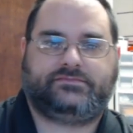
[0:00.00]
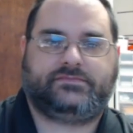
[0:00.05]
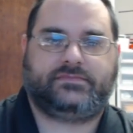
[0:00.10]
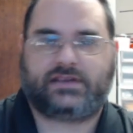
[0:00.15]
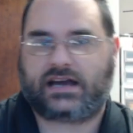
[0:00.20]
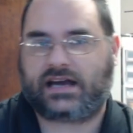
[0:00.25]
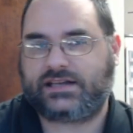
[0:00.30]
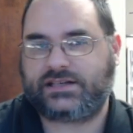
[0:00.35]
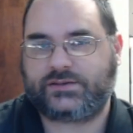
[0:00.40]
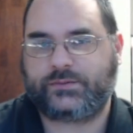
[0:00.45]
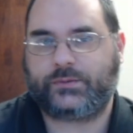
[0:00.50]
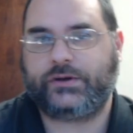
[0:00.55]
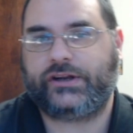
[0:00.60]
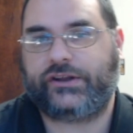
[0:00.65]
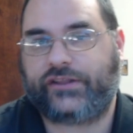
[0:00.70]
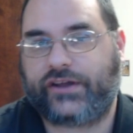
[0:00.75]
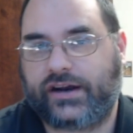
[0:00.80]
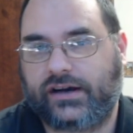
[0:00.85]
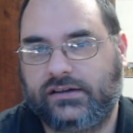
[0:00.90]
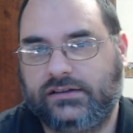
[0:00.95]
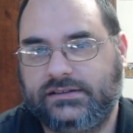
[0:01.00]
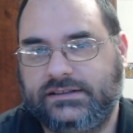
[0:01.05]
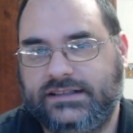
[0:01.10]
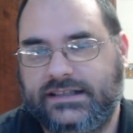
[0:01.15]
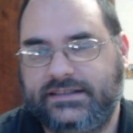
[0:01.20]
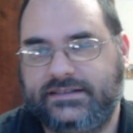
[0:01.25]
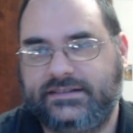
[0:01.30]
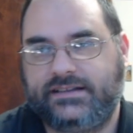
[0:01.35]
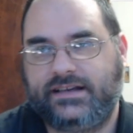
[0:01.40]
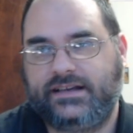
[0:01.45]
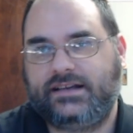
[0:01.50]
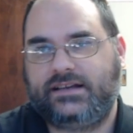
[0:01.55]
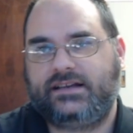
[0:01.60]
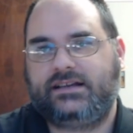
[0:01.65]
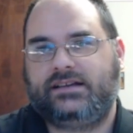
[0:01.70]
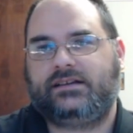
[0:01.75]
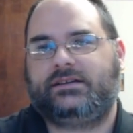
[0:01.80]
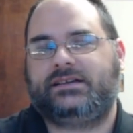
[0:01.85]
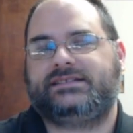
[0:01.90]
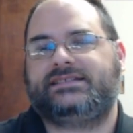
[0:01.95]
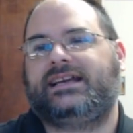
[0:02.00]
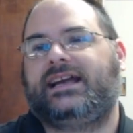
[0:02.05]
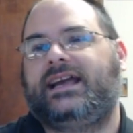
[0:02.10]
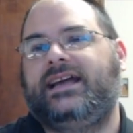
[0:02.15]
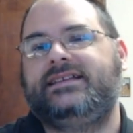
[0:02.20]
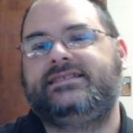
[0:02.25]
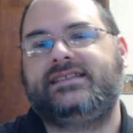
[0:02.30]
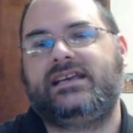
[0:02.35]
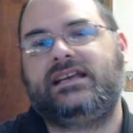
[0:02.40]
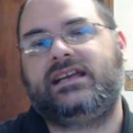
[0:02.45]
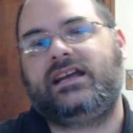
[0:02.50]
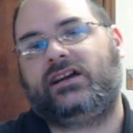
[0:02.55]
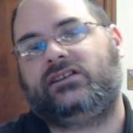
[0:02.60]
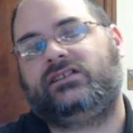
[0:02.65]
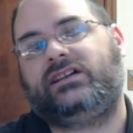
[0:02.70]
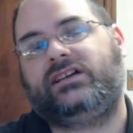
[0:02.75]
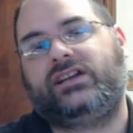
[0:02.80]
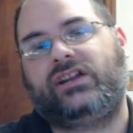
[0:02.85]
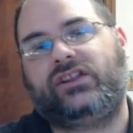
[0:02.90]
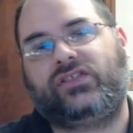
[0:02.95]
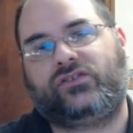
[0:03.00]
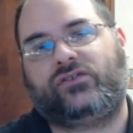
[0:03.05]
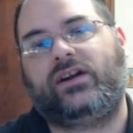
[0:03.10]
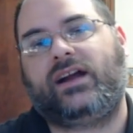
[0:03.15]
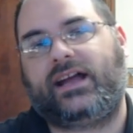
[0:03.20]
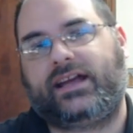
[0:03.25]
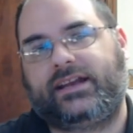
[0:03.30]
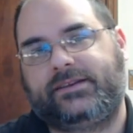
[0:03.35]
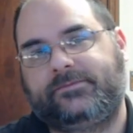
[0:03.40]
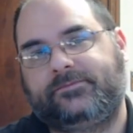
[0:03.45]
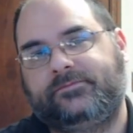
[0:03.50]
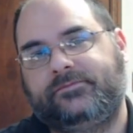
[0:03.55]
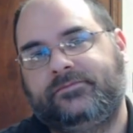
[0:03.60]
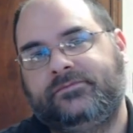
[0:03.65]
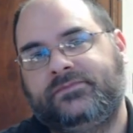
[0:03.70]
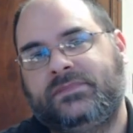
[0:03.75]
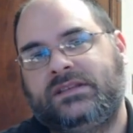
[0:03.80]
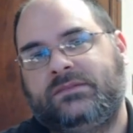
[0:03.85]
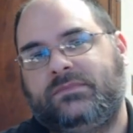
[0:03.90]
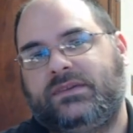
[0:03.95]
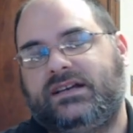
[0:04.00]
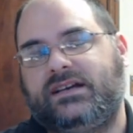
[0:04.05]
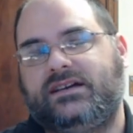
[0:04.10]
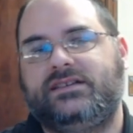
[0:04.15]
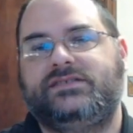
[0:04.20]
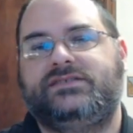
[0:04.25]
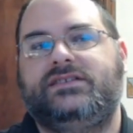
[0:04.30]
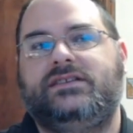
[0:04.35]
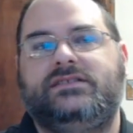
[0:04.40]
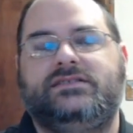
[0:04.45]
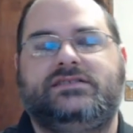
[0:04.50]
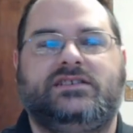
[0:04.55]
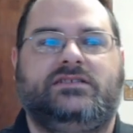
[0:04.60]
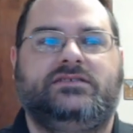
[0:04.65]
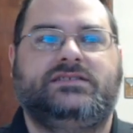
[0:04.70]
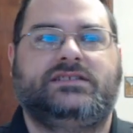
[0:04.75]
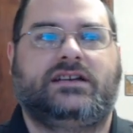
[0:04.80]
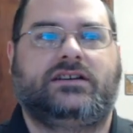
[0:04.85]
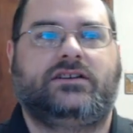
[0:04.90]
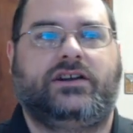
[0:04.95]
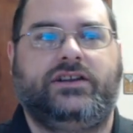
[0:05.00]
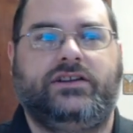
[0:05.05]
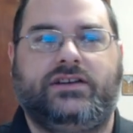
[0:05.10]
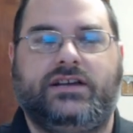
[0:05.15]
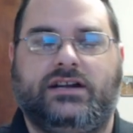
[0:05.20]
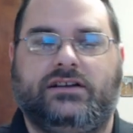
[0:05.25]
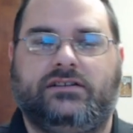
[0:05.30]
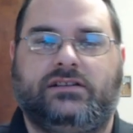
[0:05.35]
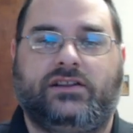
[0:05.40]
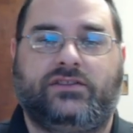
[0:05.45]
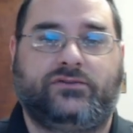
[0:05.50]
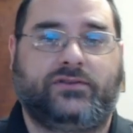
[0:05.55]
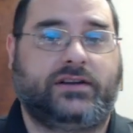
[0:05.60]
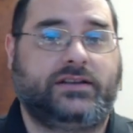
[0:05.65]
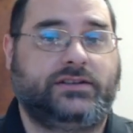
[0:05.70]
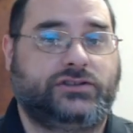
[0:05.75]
I just put it there because I can't say Carolina Thread because then someone's like, "Are you Carolina Thread